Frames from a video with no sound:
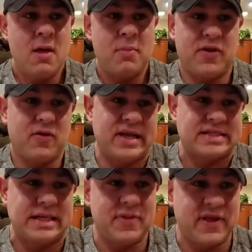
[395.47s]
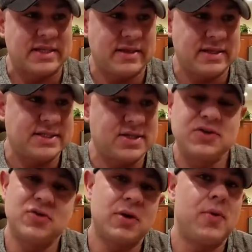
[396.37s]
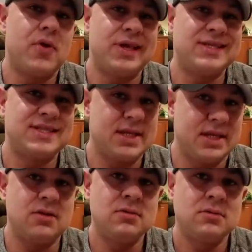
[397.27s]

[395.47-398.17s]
But in the grand scheme of things, I think testosterone component is ideal.